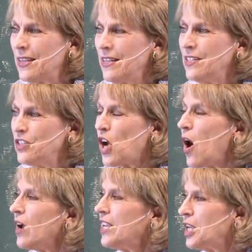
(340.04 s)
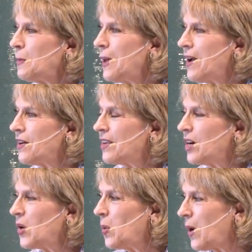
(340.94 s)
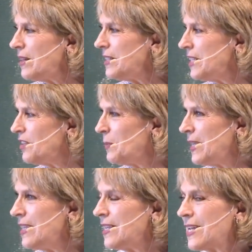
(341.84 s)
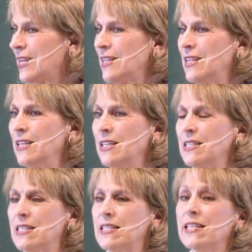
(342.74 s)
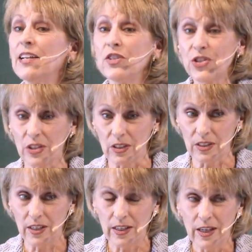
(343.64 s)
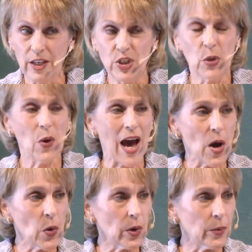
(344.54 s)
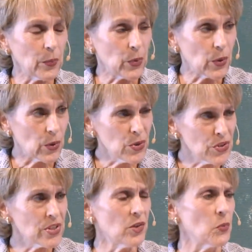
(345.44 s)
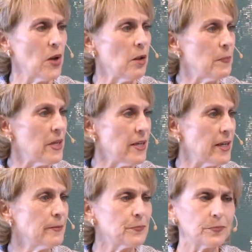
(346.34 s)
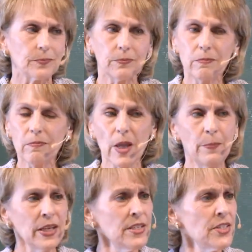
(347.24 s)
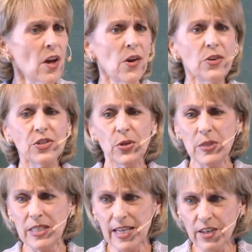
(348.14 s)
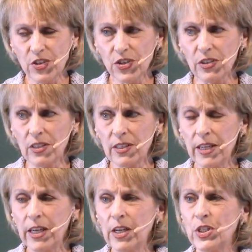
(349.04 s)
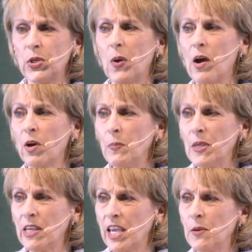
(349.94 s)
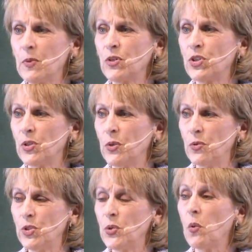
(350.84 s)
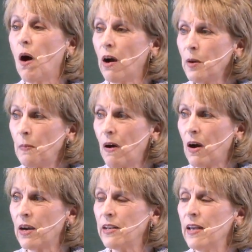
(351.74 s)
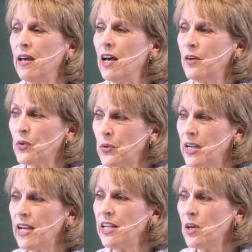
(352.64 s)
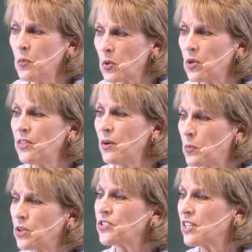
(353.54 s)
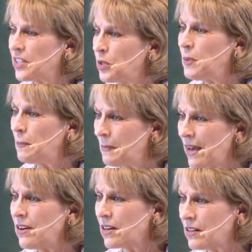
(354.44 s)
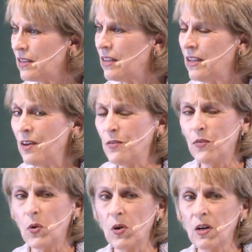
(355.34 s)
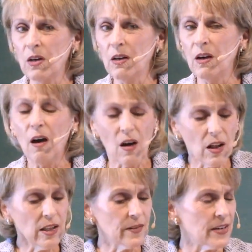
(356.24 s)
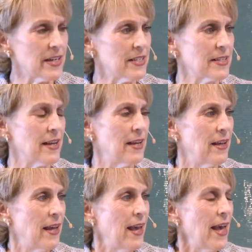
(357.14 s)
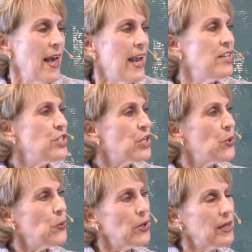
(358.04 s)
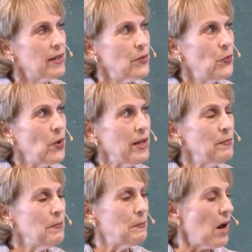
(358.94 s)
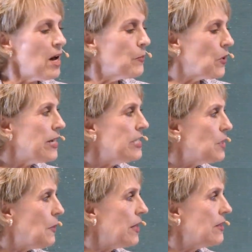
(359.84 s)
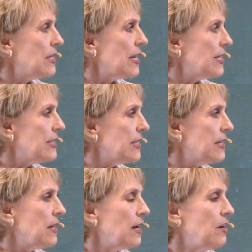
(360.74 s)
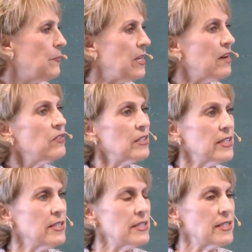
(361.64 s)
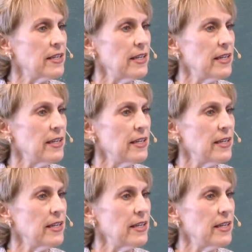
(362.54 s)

in talking about a quality of being that I think is essential to our personal well-being, but is also essential to our being able to do our part of creating a world that works a little bit better for all of us. And so when Bob writes about the idea of benevolence,